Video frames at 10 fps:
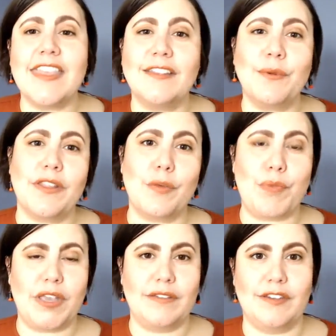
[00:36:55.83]
that's one of the
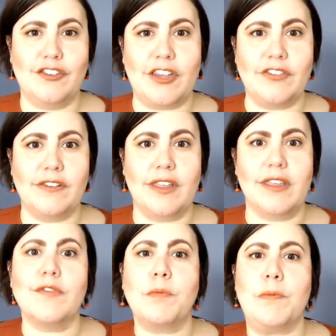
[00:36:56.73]
biggest suggestions I
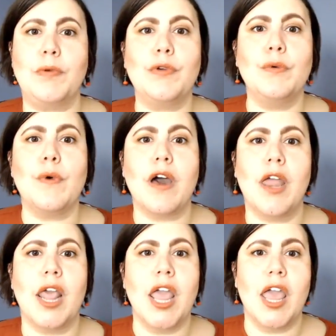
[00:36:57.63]
give to people who
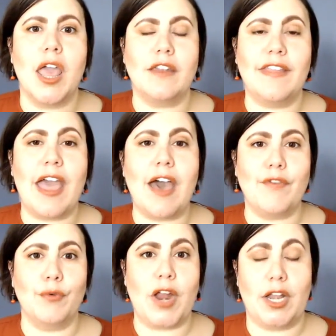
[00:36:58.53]
want to have
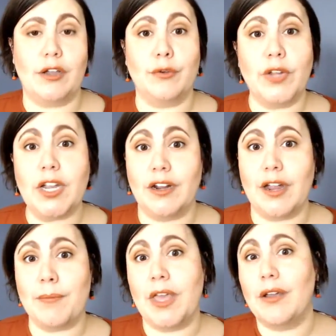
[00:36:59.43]
a writing career.
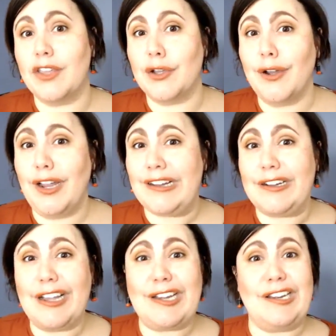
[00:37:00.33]
I'm like, your
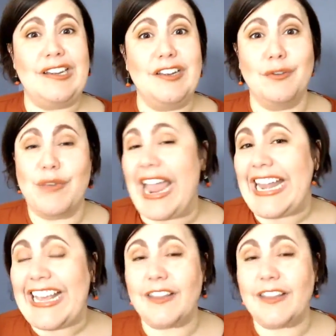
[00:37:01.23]
writing is